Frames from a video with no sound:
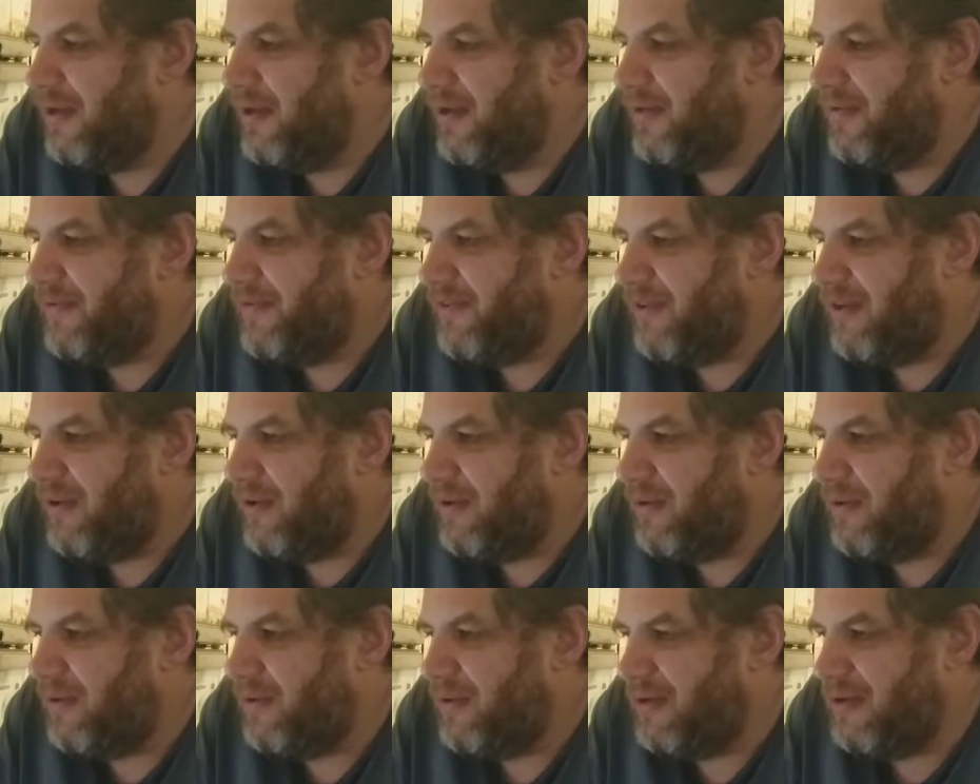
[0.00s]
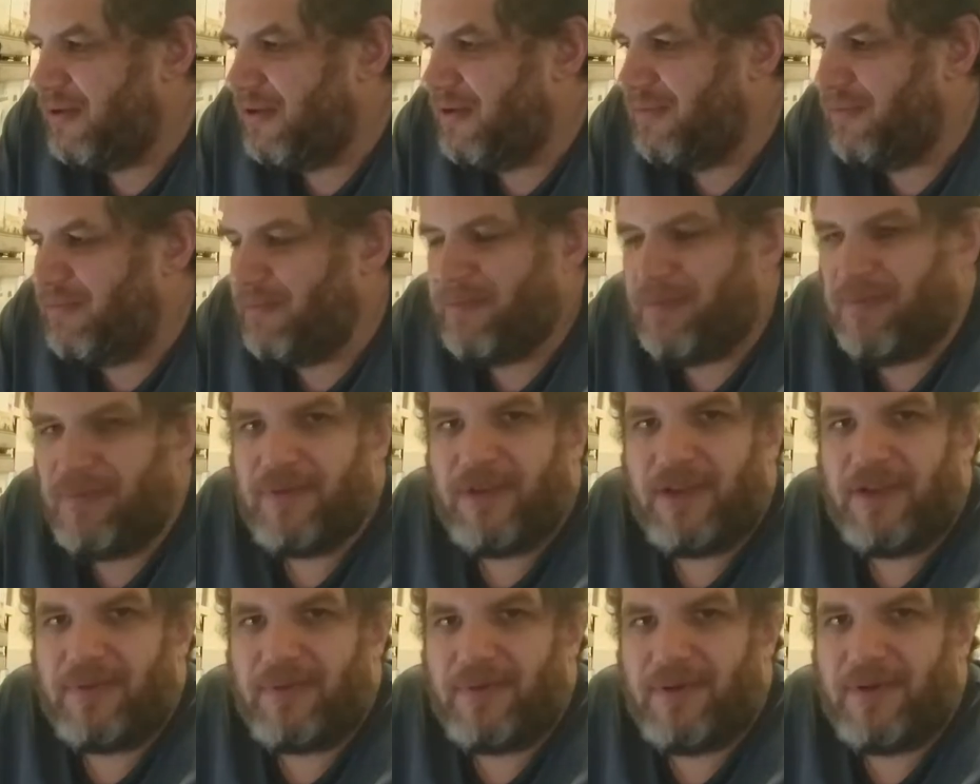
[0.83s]
So
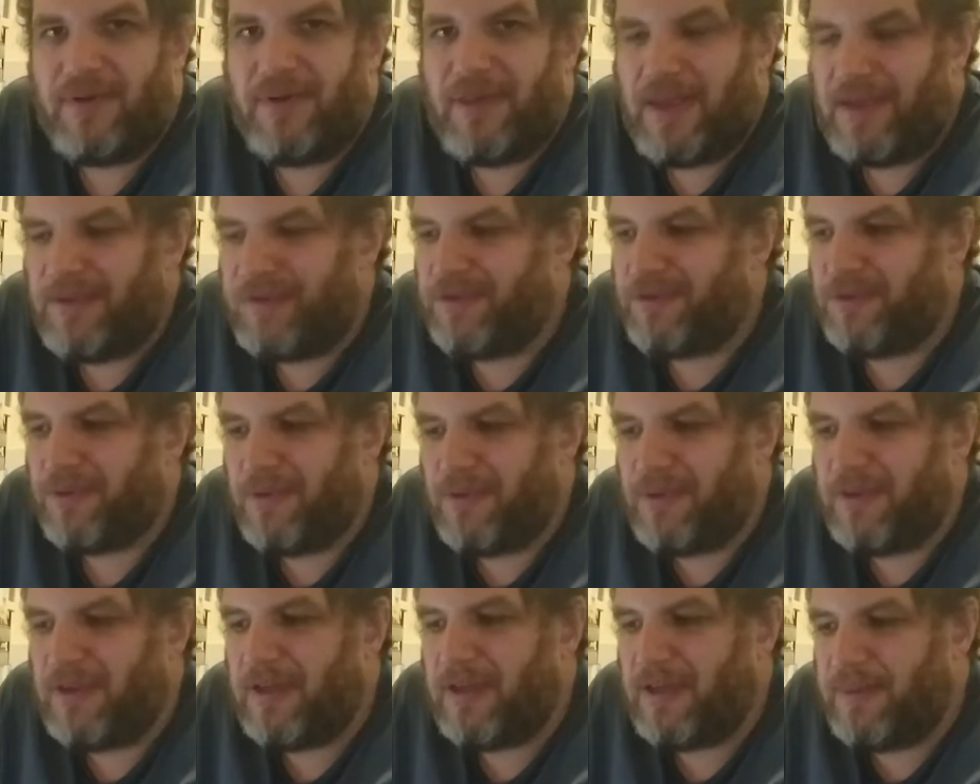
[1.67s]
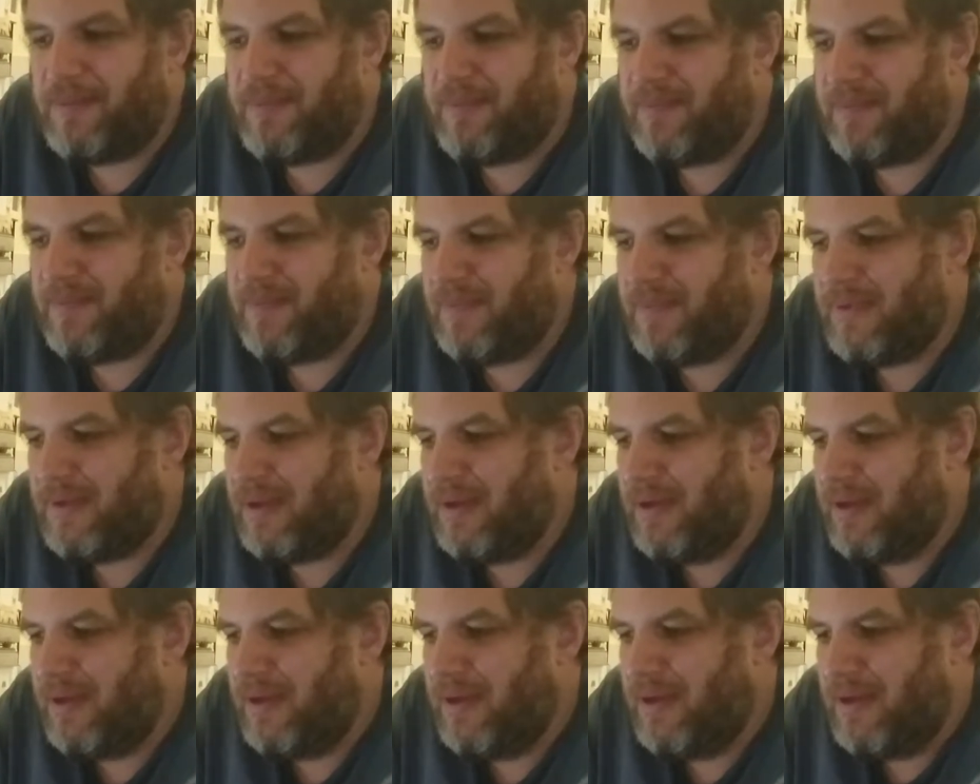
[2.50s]
get rid of that sort of thing,
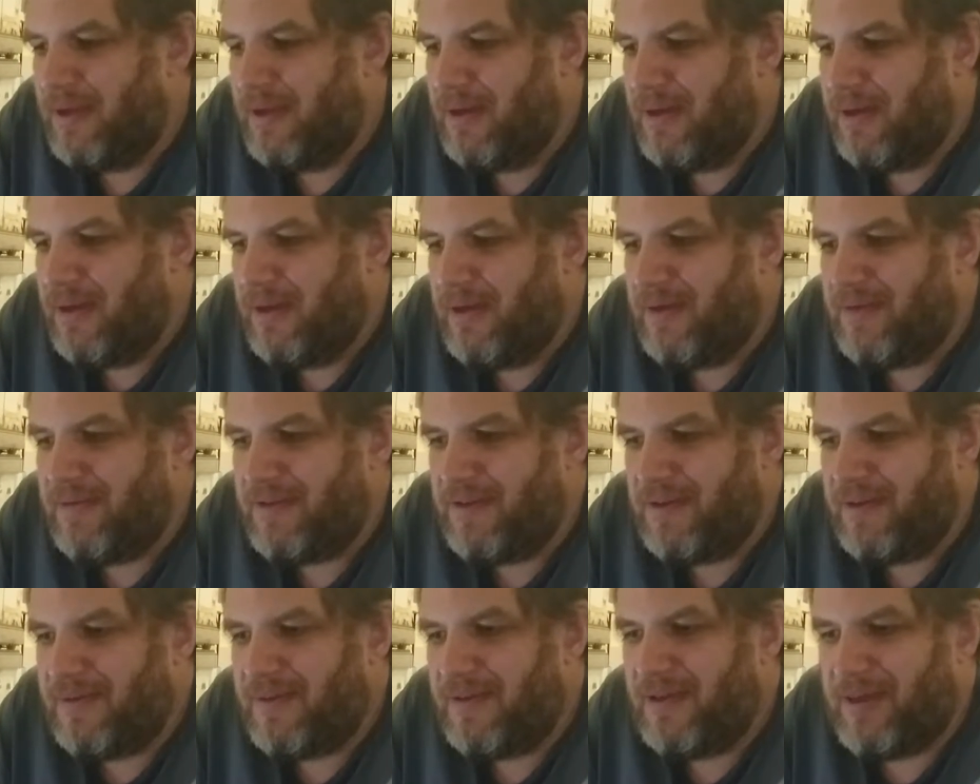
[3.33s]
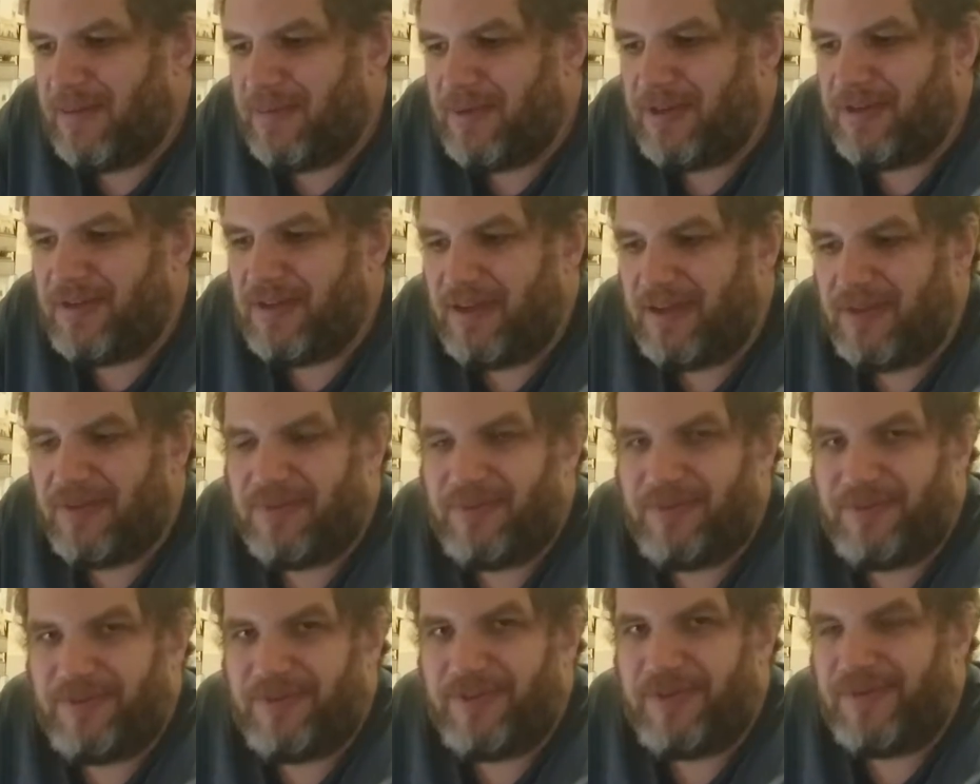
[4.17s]
how
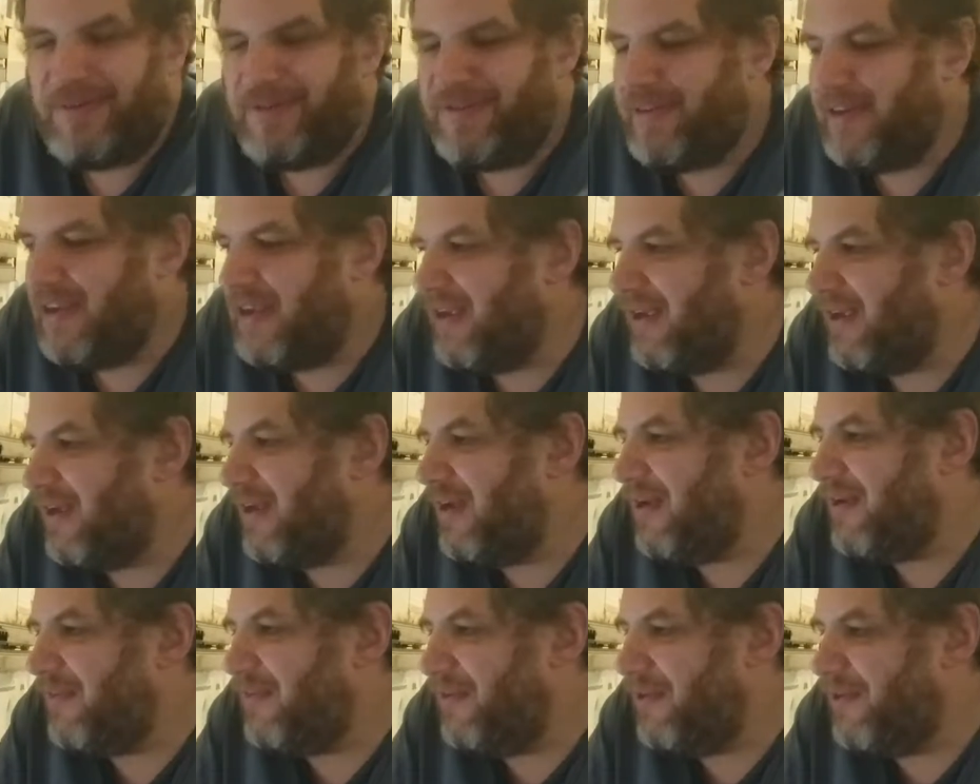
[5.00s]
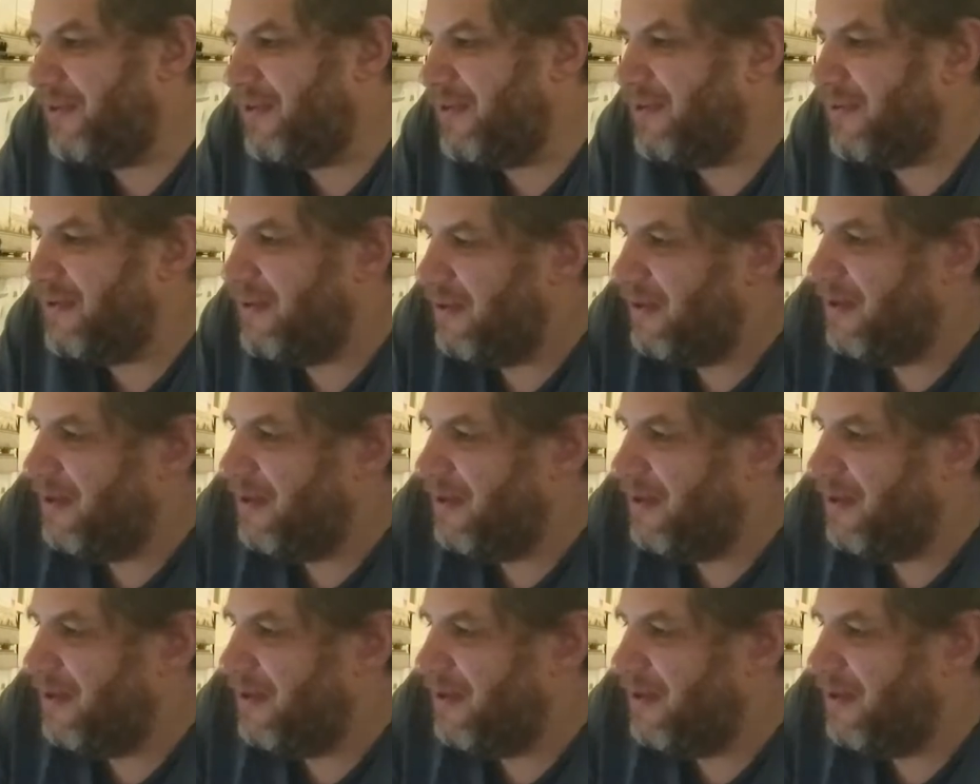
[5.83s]
serious it can get with it.